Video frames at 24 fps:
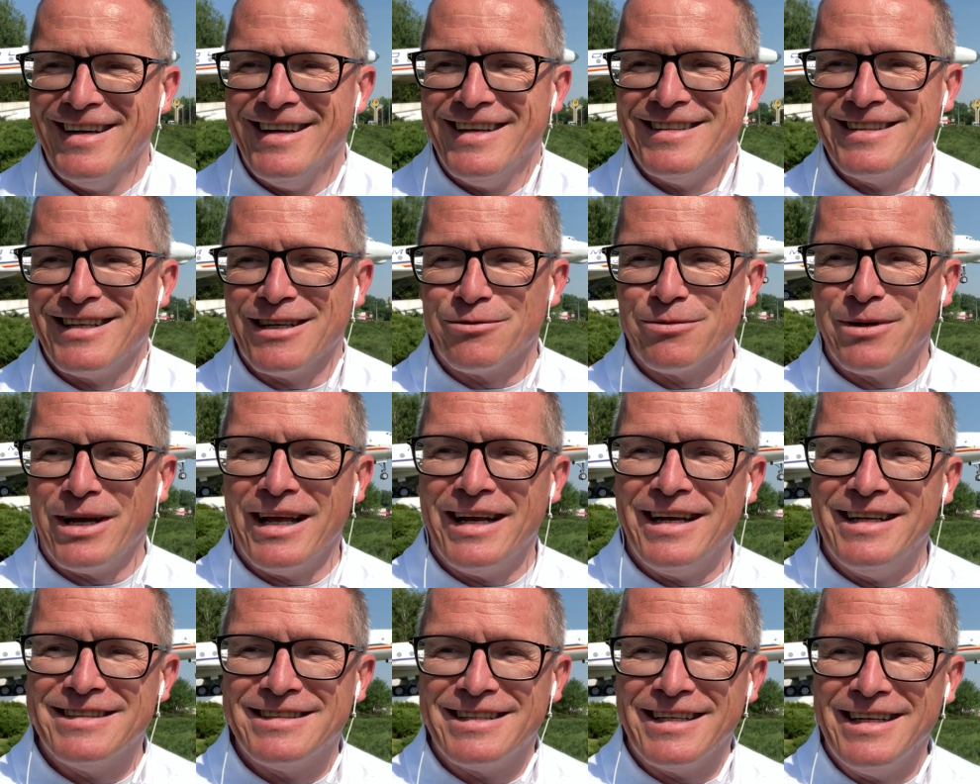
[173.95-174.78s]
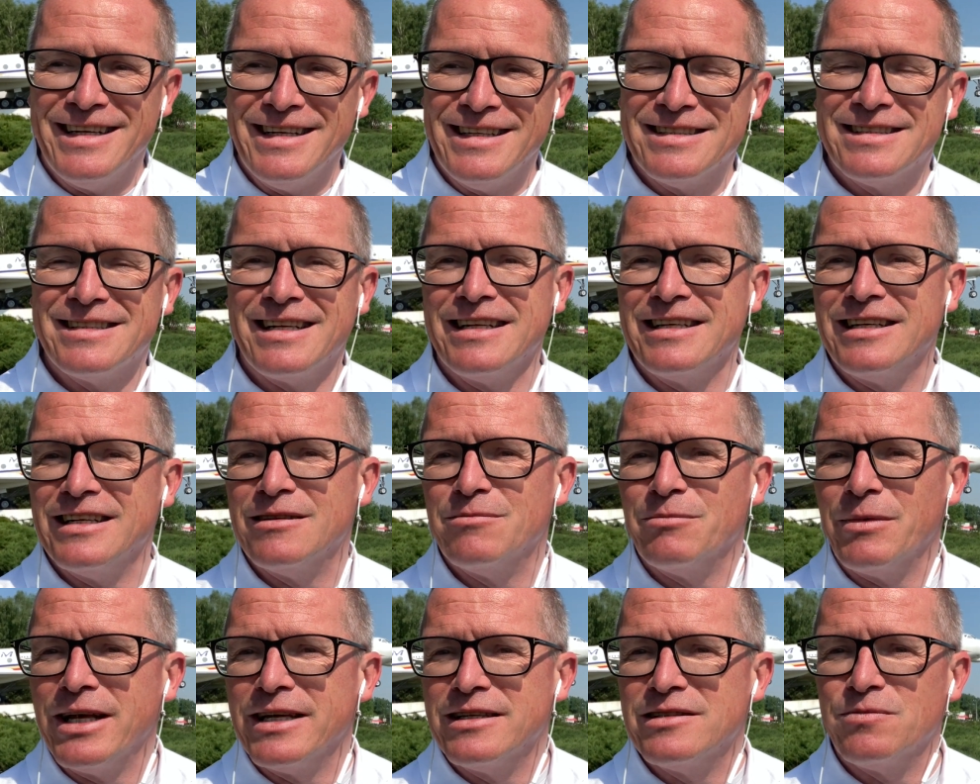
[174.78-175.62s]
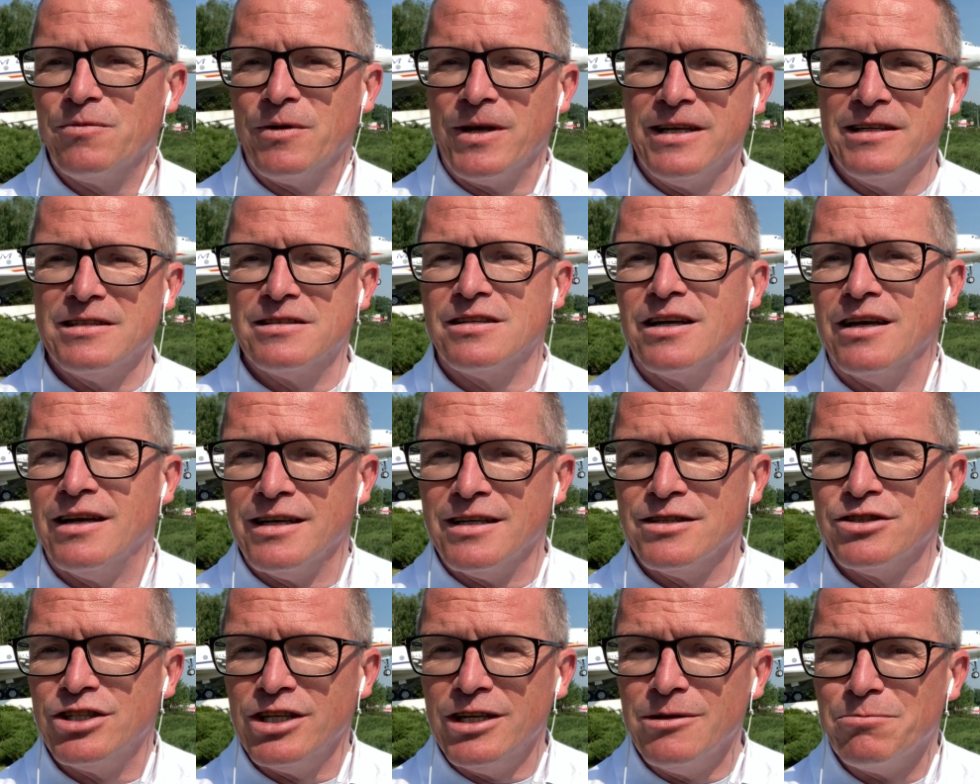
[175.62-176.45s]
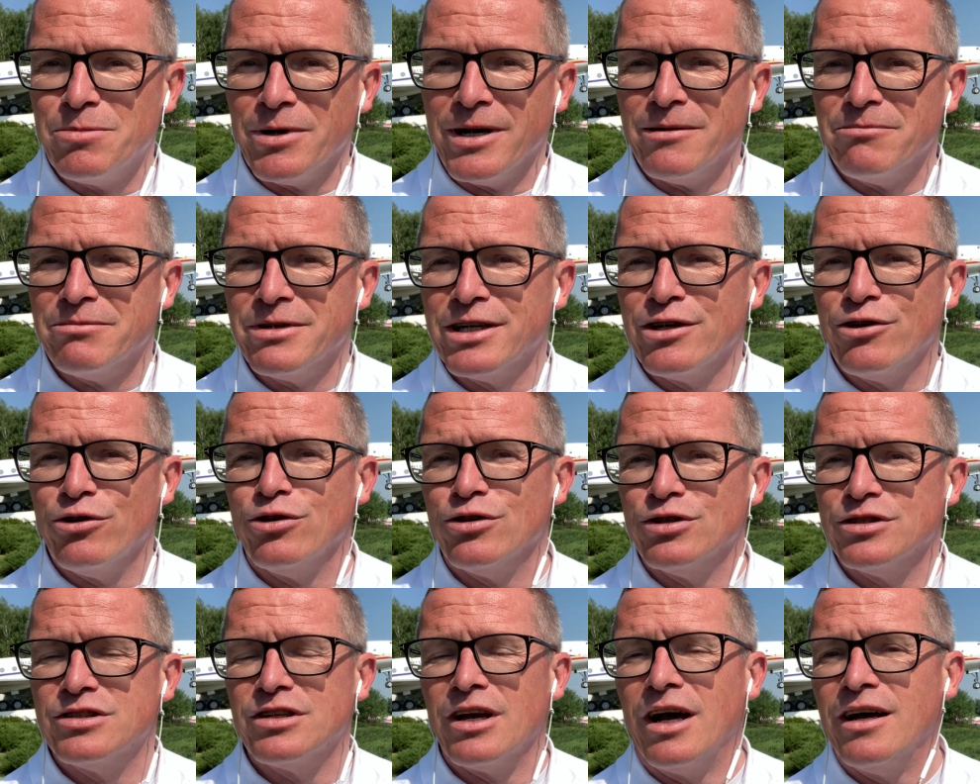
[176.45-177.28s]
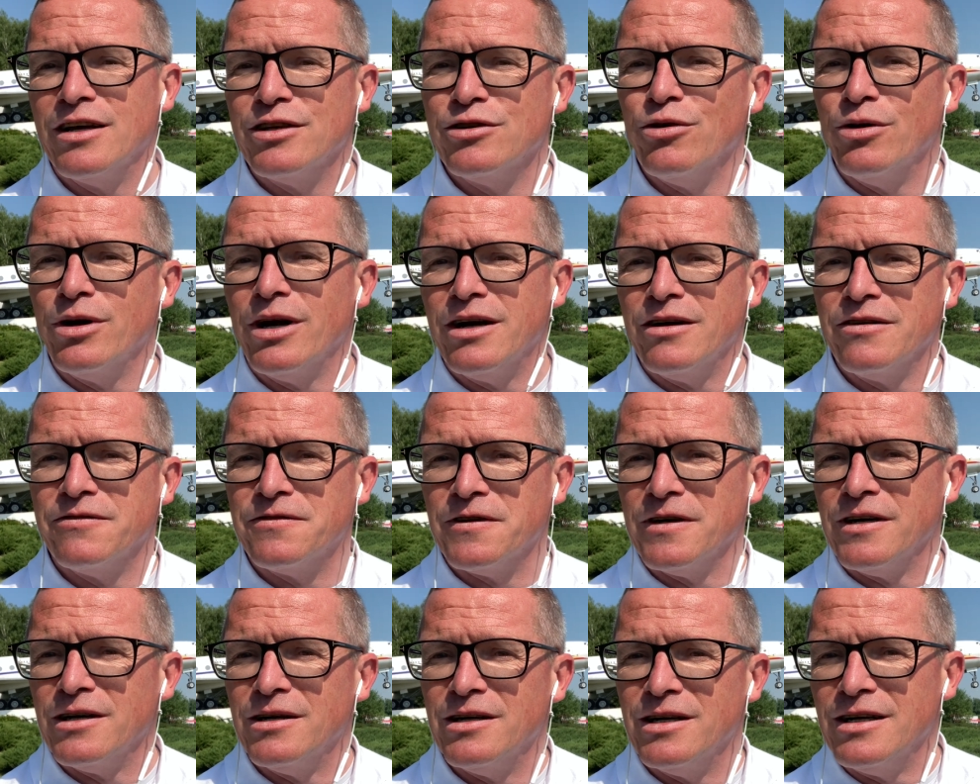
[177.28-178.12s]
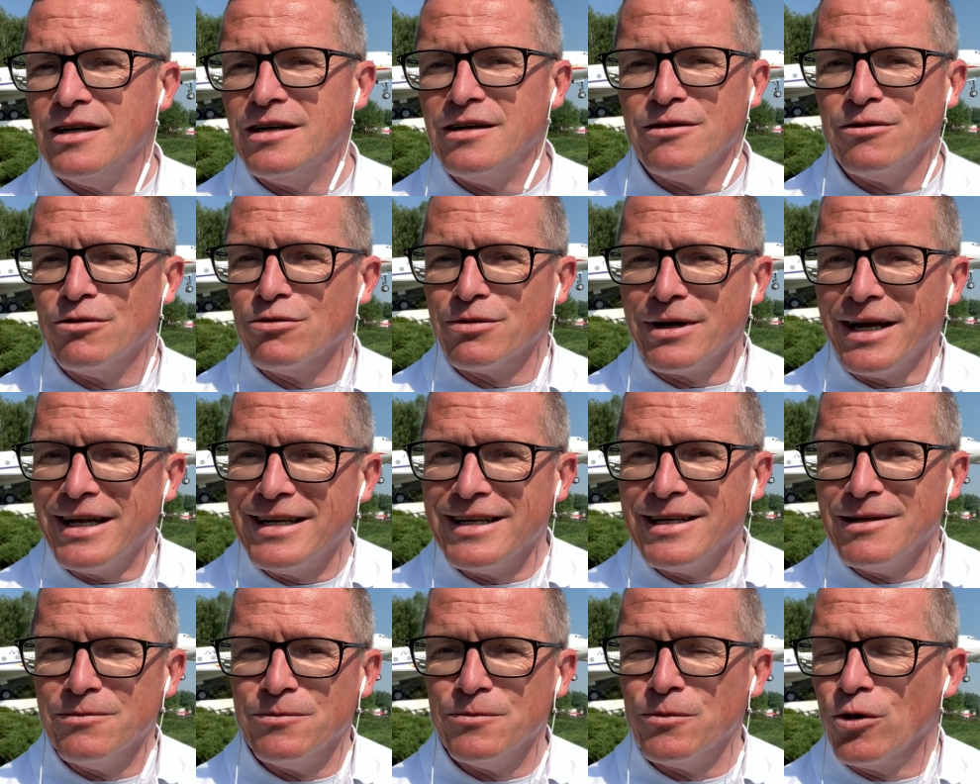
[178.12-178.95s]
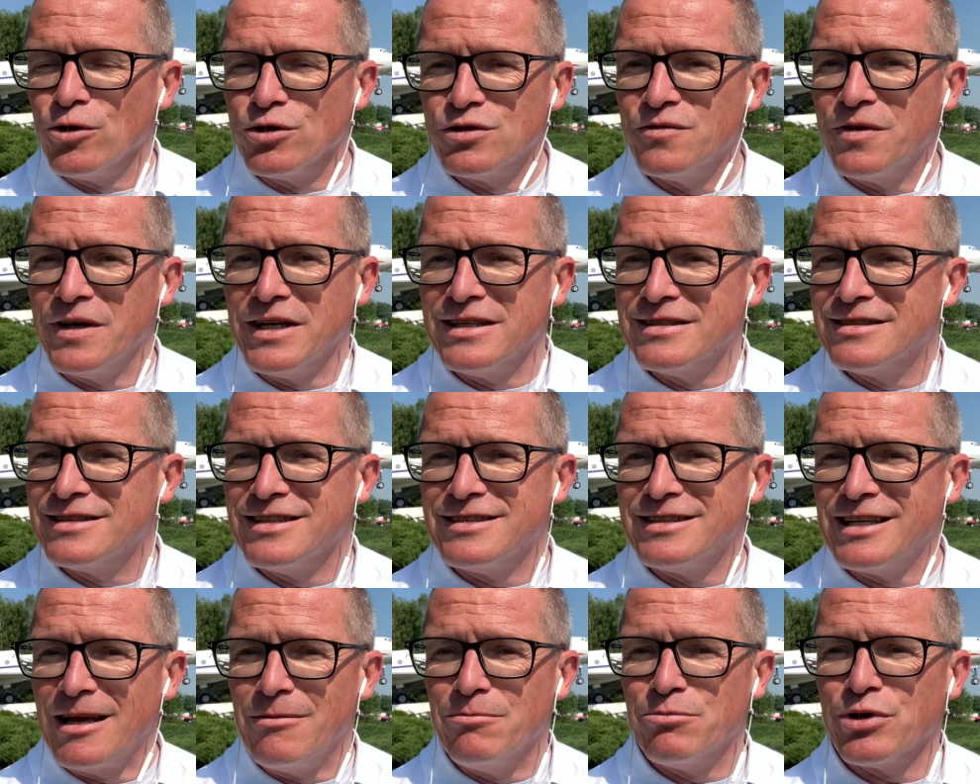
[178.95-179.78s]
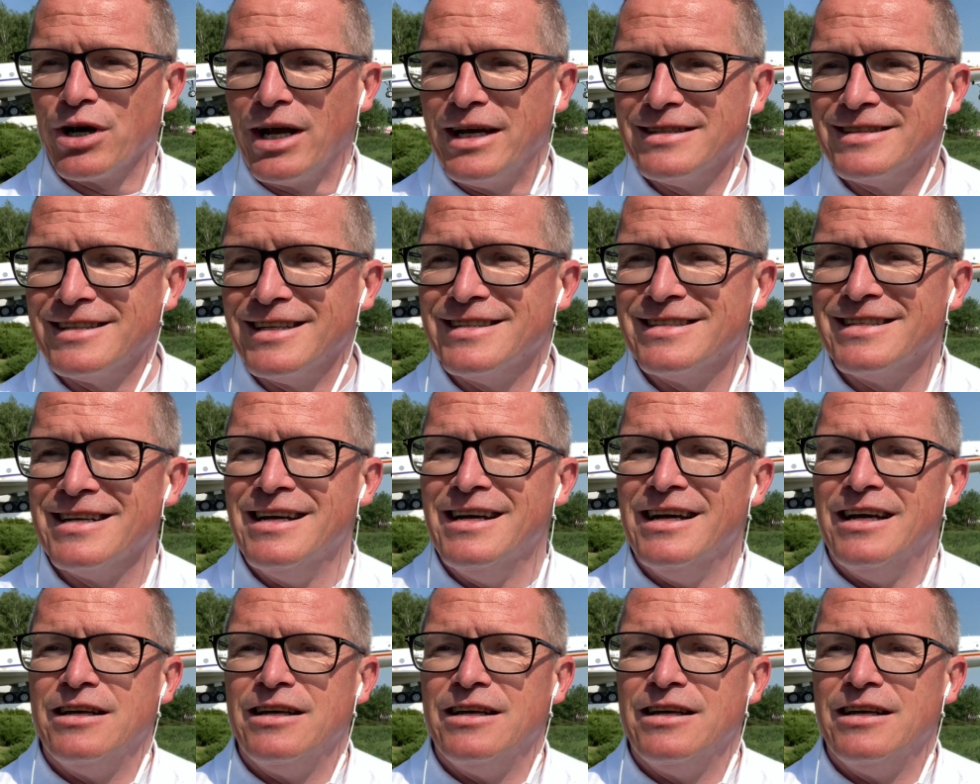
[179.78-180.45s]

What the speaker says: The reality is that it makes things cheaper, because you have already most things the same prices.